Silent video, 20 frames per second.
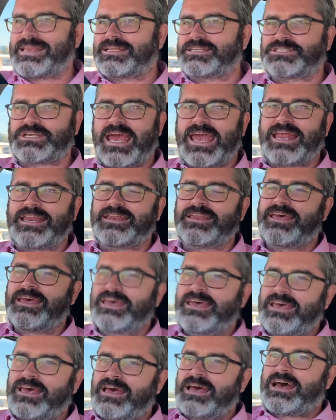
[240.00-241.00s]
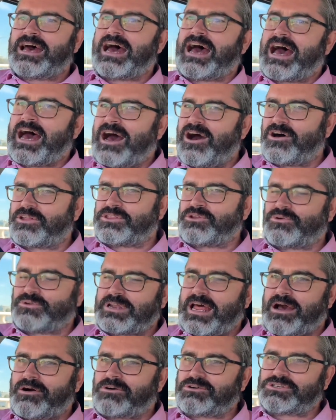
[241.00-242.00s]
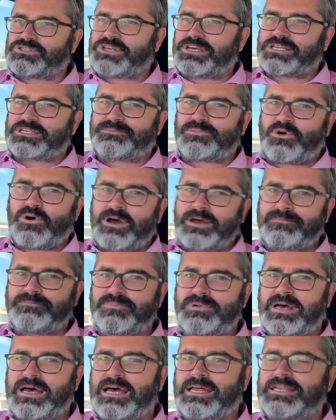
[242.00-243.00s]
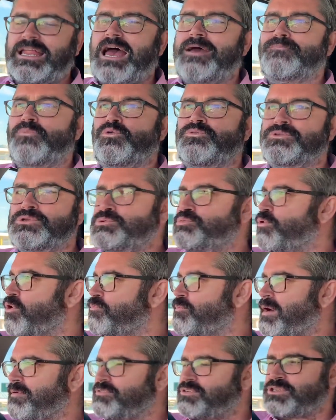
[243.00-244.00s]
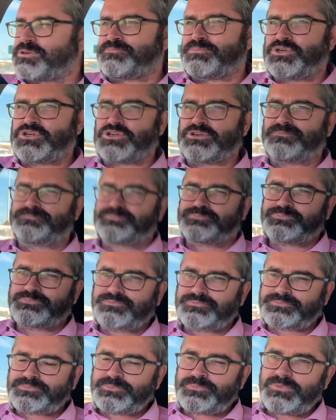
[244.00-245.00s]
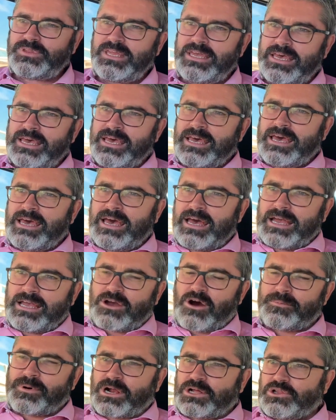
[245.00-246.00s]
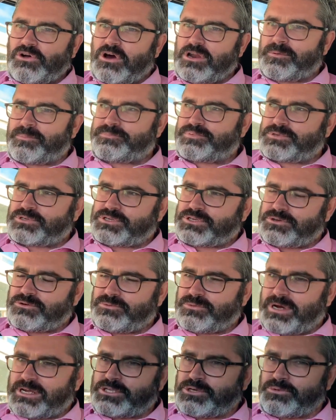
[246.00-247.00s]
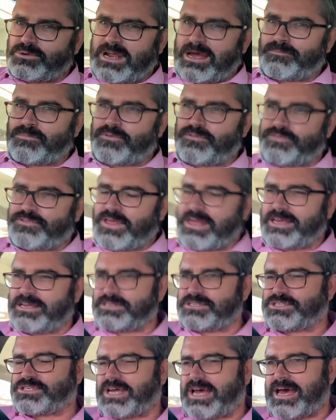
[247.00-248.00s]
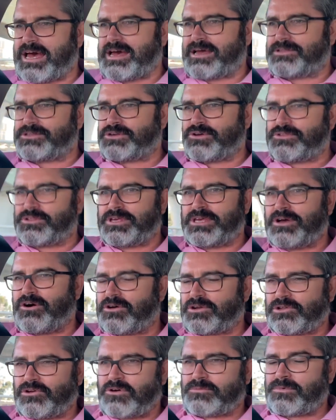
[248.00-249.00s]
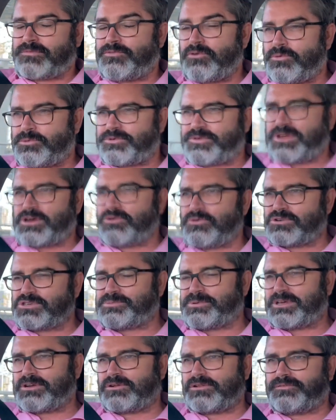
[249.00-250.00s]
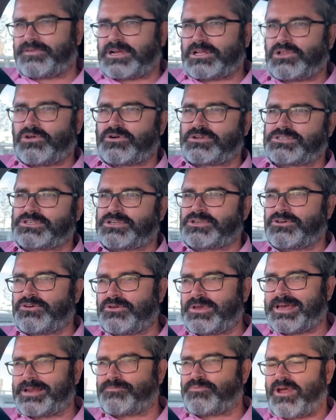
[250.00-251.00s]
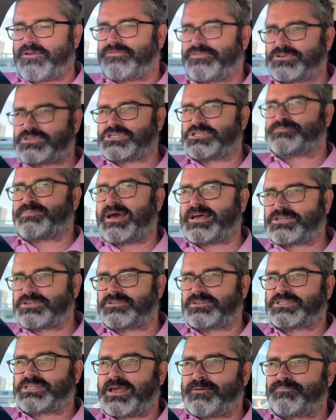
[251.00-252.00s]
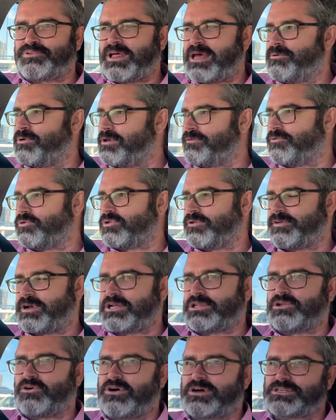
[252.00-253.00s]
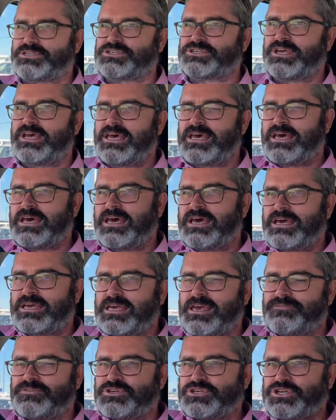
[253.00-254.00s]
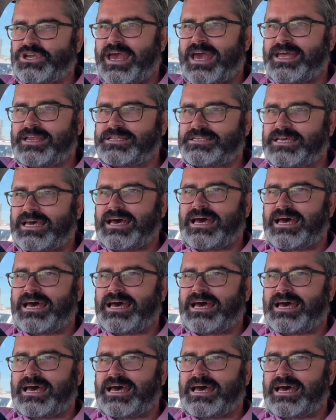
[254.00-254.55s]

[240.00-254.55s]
to 10, I thought, no, I'll stick to my no more than 12 months submission. Got my client to do a number of things, do the online reformatory course we get all of our clients to do, get references based on the template we give all of our clients. Given she had